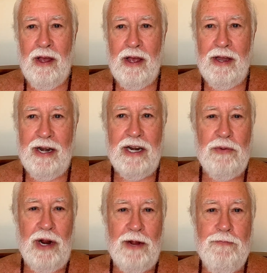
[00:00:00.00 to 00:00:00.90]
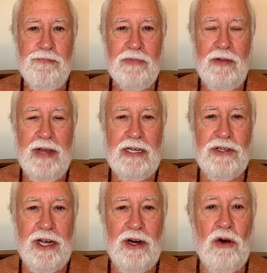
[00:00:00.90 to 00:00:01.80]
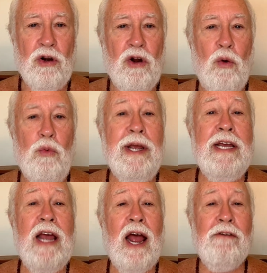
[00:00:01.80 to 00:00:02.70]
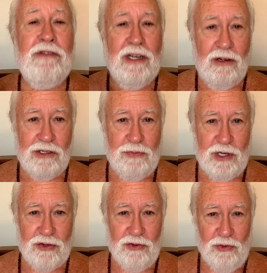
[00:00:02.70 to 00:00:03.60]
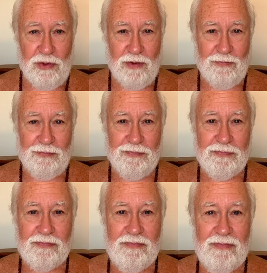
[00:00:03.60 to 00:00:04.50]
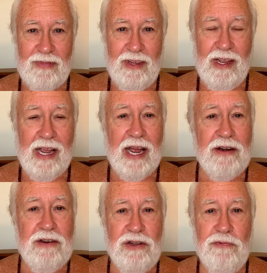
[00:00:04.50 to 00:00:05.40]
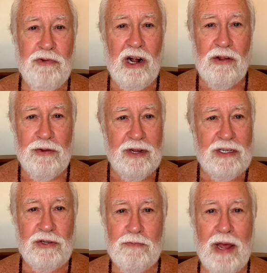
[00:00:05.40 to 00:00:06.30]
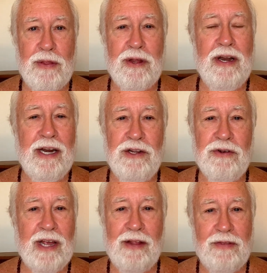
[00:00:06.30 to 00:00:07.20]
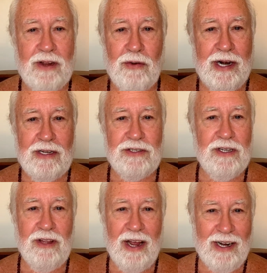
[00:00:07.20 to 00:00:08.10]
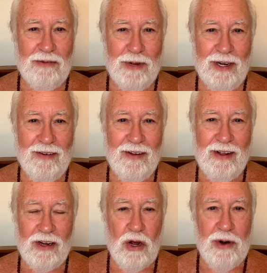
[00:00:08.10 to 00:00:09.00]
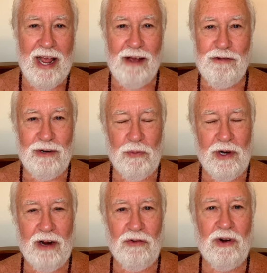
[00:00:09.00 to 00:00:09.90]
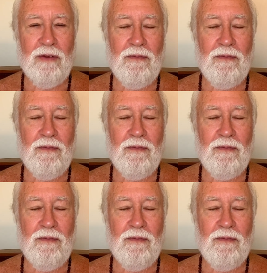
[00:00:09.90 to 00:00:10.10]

And anyway, they say, oh, no, no, we have the ultimate truth and you follow this method and you get the greatest enlightenment, go to heaven, whatever.